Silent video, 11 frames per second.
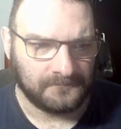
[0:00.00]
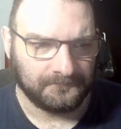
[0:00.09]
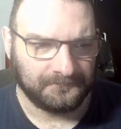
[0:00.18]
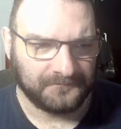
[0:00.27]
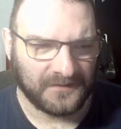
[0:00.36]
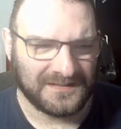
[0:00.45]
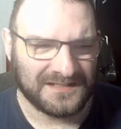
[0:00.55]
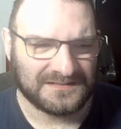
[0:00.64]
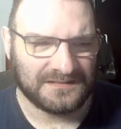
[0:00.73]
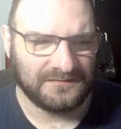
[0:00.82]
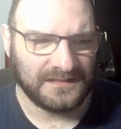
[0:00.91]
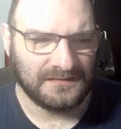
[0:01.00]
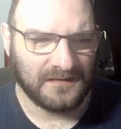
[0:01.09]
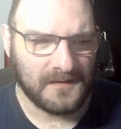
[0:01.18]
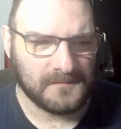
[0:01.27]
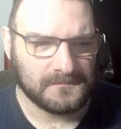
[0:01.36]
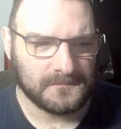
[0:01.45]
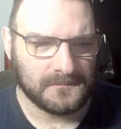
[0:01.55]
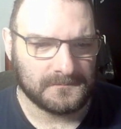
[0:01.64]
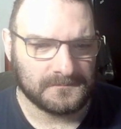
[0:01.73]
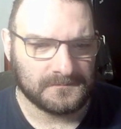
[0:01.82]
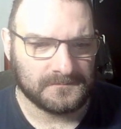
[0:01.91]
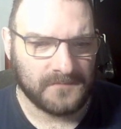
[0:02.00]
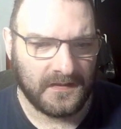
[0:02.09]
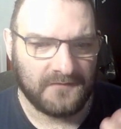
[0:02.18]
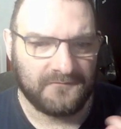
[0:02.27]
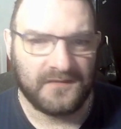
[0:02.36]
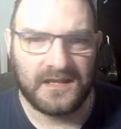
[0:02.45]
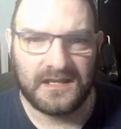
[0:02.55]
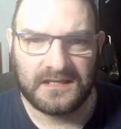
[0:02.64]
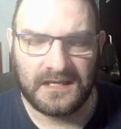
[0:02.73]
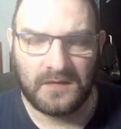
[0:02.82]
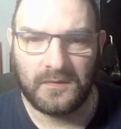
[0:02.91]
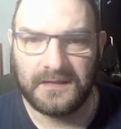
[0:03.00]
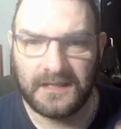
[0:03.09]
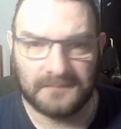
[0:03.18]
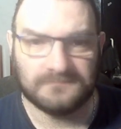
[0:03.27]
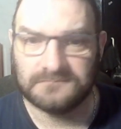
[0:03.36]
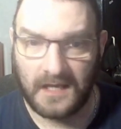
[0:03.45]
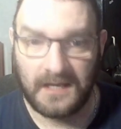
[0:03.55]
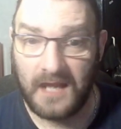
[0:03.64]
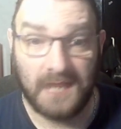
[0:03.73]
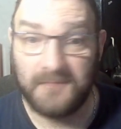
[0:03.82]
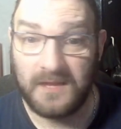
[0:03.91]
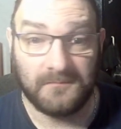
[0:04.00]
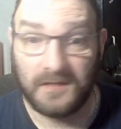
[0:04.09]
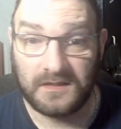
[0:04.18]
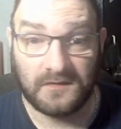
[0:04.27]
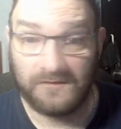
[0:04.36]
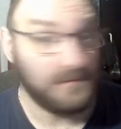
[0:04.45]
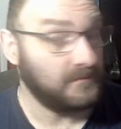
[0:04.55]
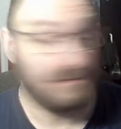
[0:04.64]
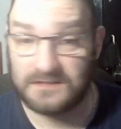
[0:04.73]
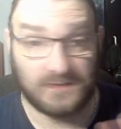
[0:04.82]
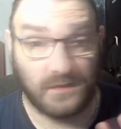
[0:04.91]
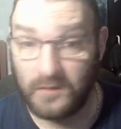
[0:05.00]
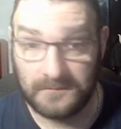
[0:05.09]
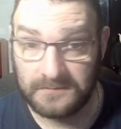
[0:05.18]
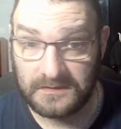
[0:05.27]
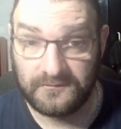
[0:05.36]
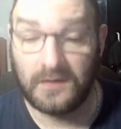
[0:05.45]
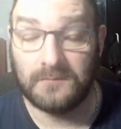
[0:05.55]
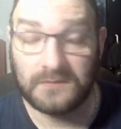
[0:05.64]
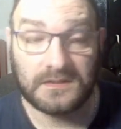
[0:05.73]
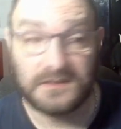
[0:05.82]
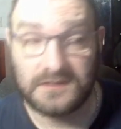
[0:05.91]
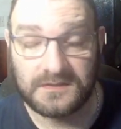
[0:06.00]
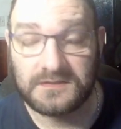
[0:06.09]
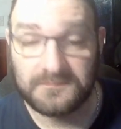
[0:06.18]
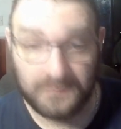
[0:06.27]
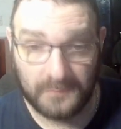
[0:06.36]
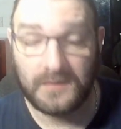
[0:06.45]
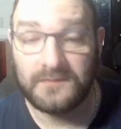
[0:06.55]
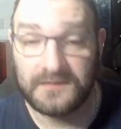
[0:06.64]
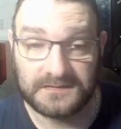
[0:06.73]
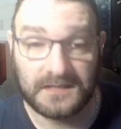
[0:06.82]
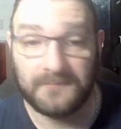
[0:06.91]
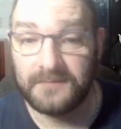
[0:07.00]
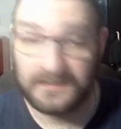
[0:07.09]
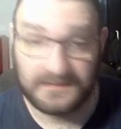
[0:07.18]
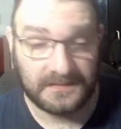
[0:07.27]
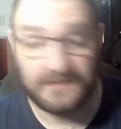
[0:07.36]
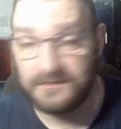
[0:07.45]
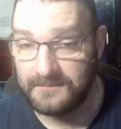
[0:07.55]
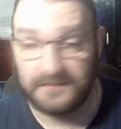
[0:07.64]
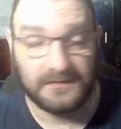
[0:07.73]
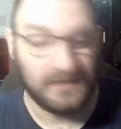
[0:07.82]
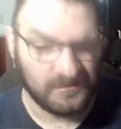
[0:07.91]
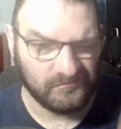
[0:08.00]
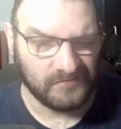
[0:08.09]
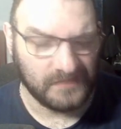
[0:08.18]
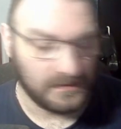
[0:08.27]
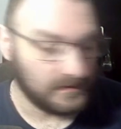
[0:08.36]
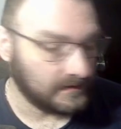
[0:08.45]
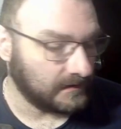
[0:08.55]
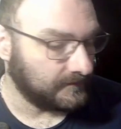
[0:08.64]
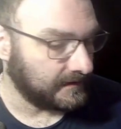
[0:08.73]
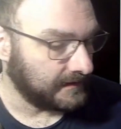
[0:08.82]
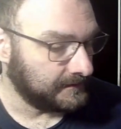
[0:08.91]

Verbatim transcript: not necessarily like an affiliate link where they I, I make money off of them because that's not what I'm looking for. I'm looking to just promote this company to get them out there. They're a really good company.